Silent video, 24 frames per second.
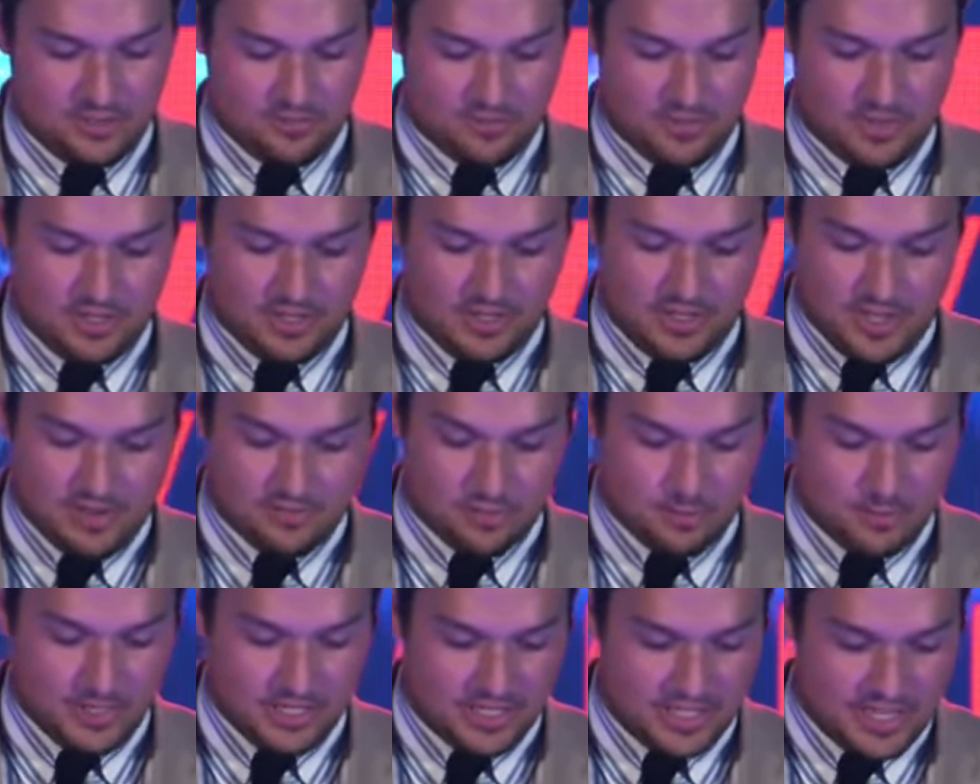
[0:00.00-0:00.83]
of
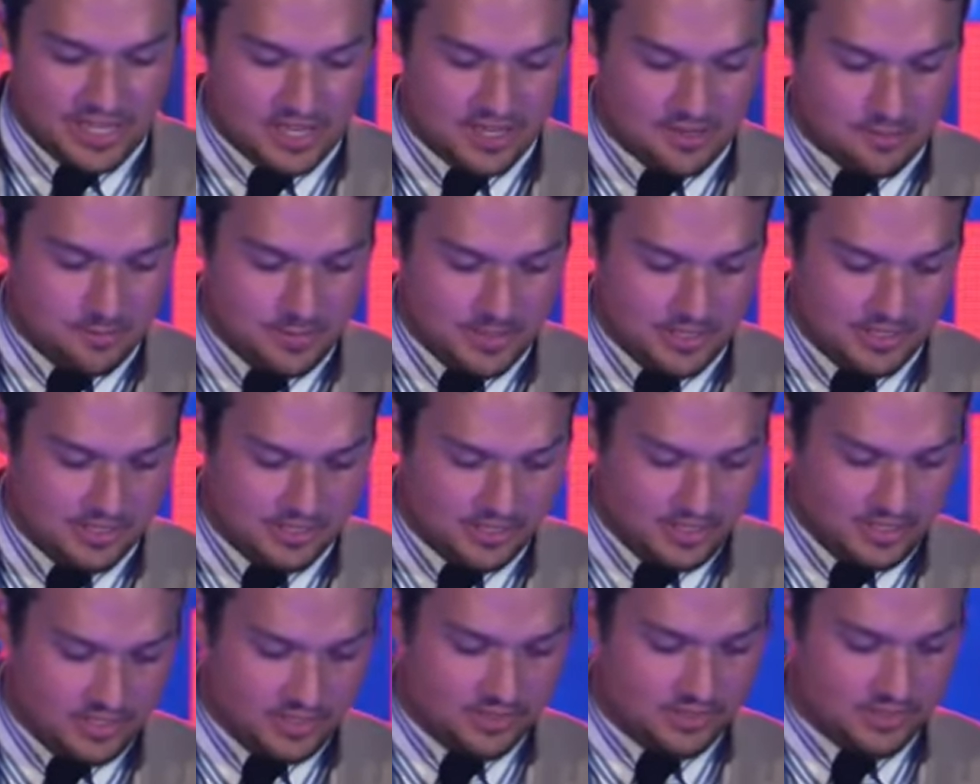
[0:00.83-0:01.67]
Government
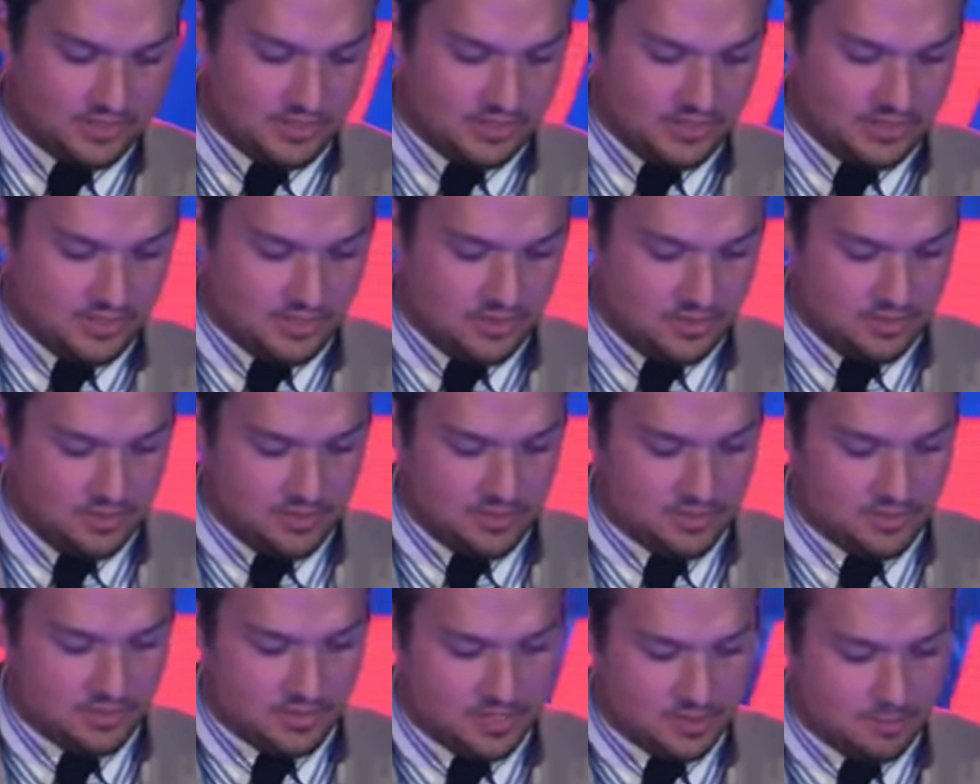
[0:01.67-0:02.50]
Accountability Institute,
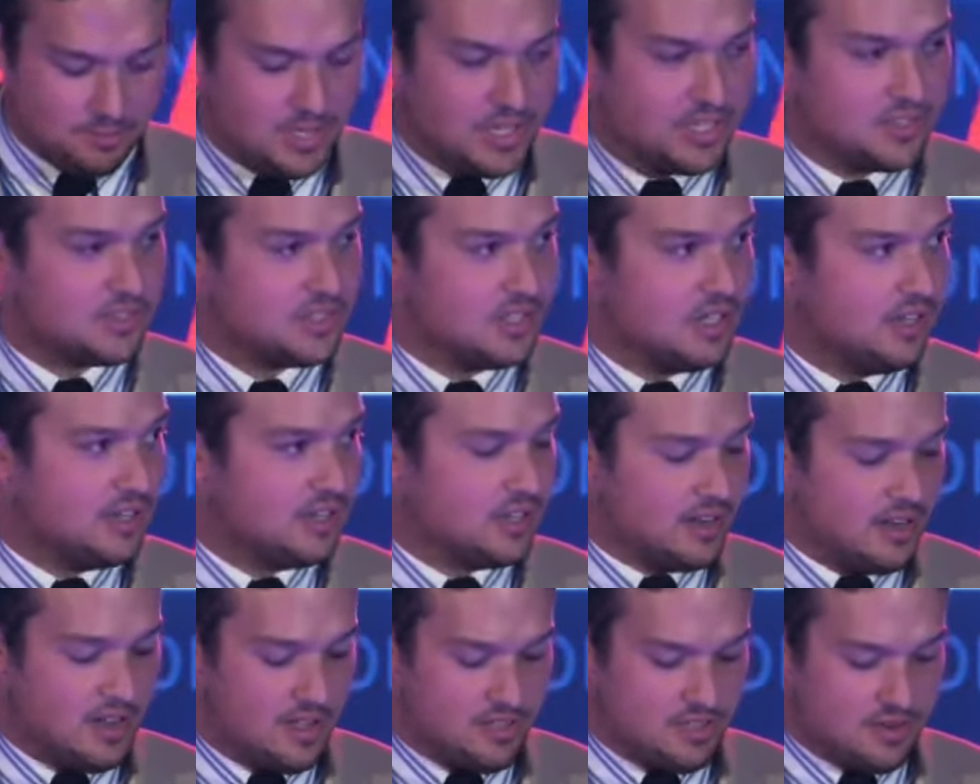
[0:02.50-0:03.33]
a best
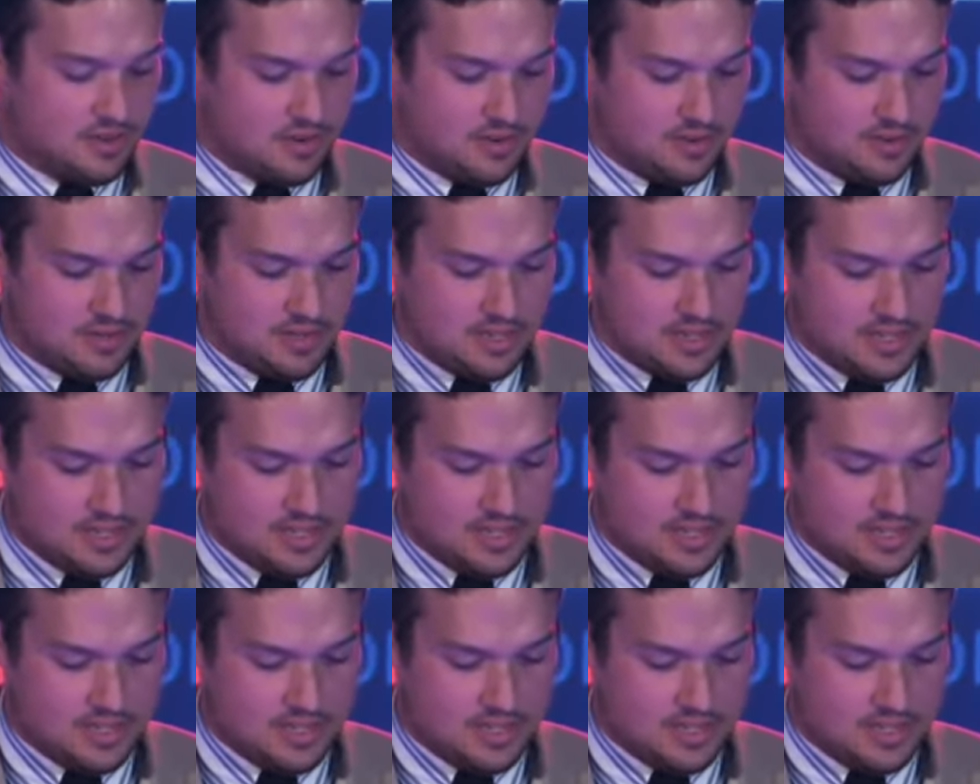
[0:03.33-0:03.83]
selling author,